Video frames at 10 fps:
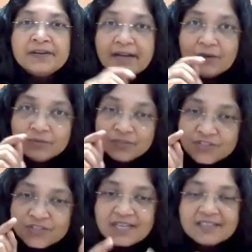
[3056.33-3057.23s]
Now the
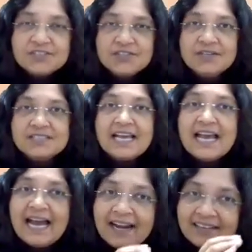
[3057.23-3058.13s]
strategies
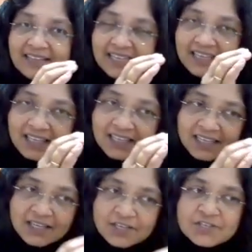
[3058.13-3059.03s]
at
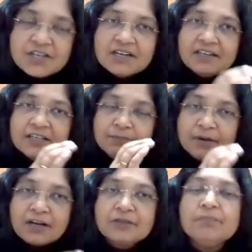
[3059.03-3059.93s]
each
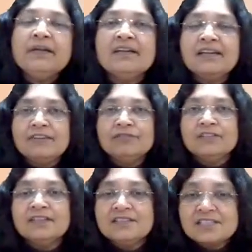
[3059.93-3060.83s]
department level,
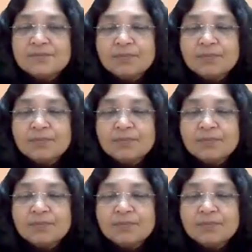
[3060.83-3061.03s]
that is